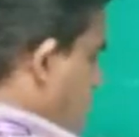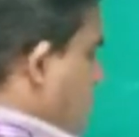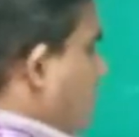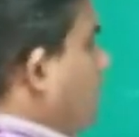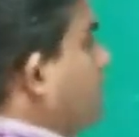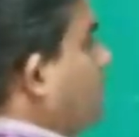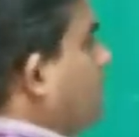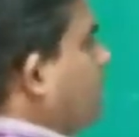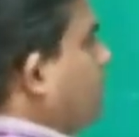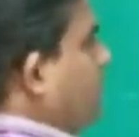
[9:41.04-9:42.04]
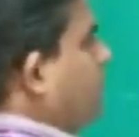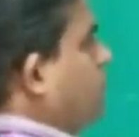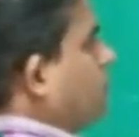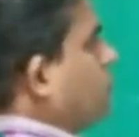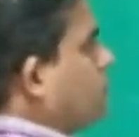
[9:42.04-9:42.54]

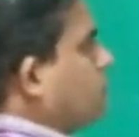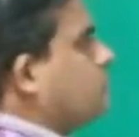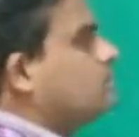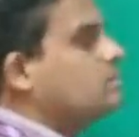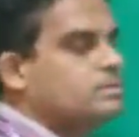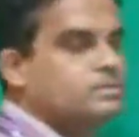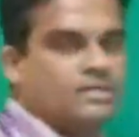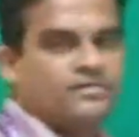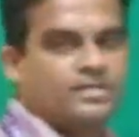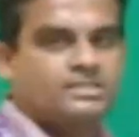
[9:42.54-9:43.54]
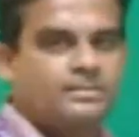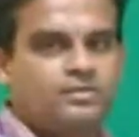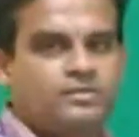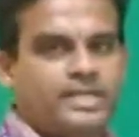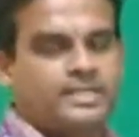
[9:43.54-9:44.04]
1.54. Say for example, you
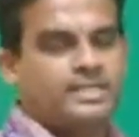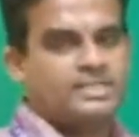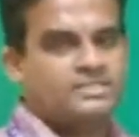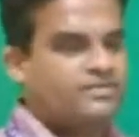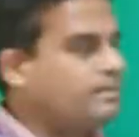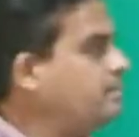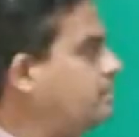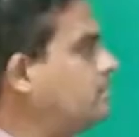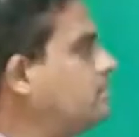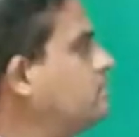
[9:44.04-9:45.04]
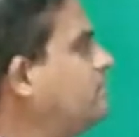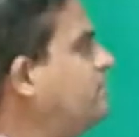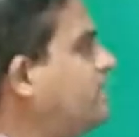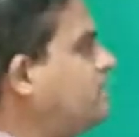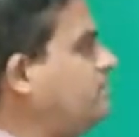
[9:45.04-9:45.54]
take a glass fiber,
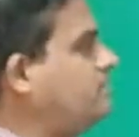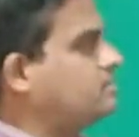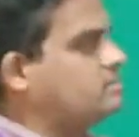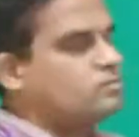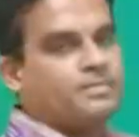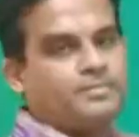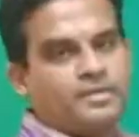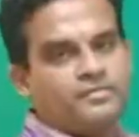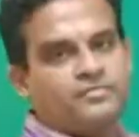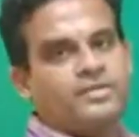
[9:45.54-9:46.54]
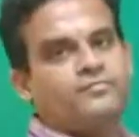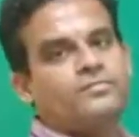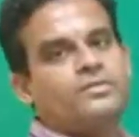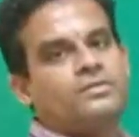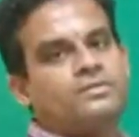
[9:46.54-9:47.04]
refractive index is 1.5,
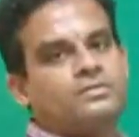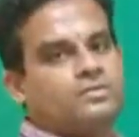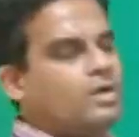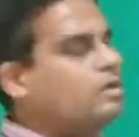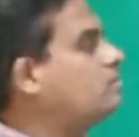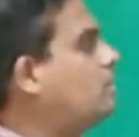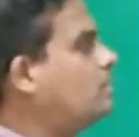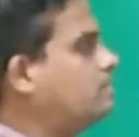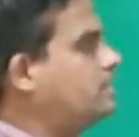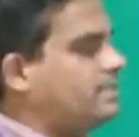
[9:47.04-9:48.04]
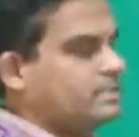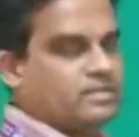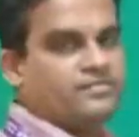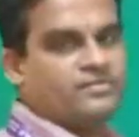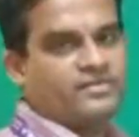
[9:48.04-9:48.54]
or the index
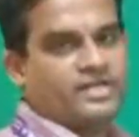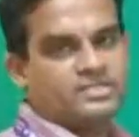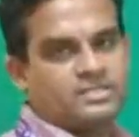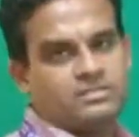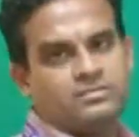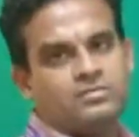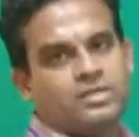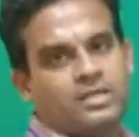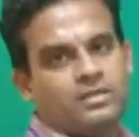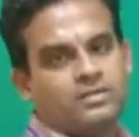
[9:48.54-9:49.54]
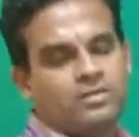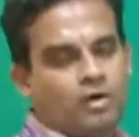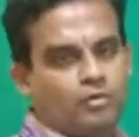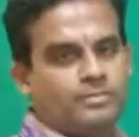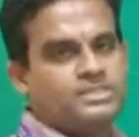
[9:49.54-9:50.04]
of refraction. Okay,
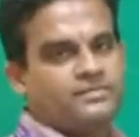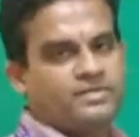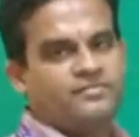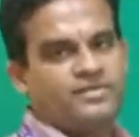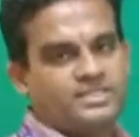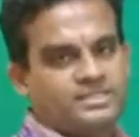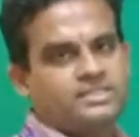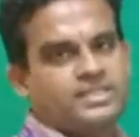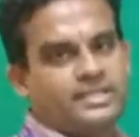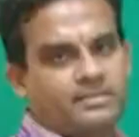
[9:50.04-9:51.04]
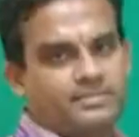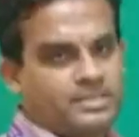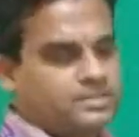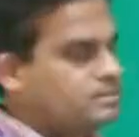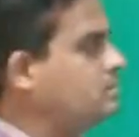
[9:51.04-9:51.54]
how much ever refraction has taken
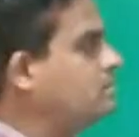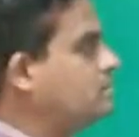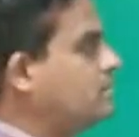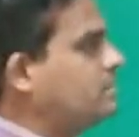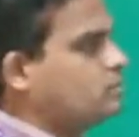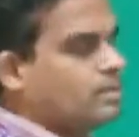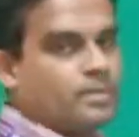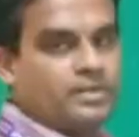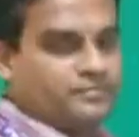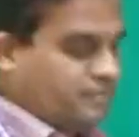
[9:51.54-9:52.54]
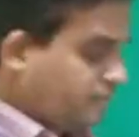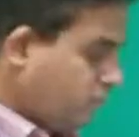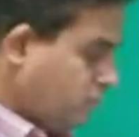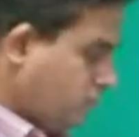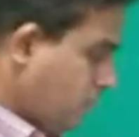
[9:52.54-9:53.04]
place, that is 1.54.
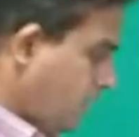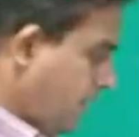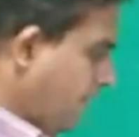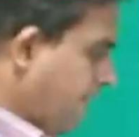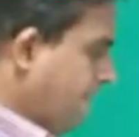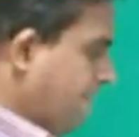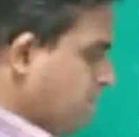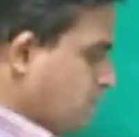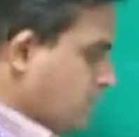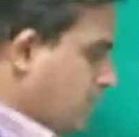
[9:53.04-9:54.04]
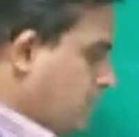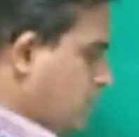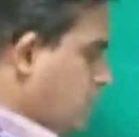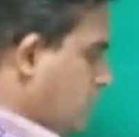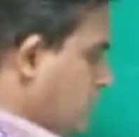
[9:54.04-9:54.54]
Okay, then
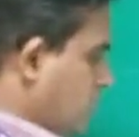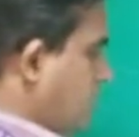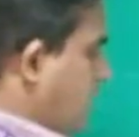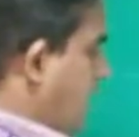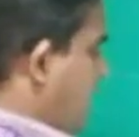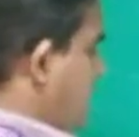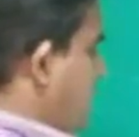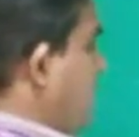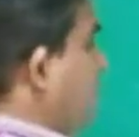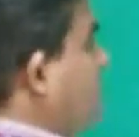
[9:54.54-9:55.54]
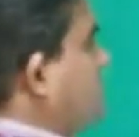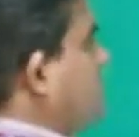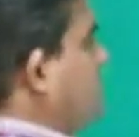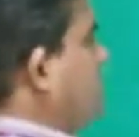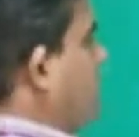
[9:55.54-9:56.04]
your cladding interface
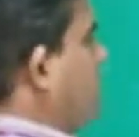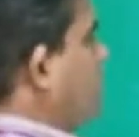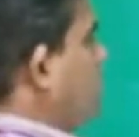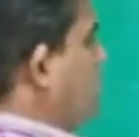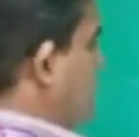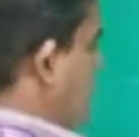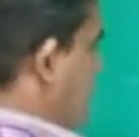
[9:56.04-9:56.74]
is N2 is equal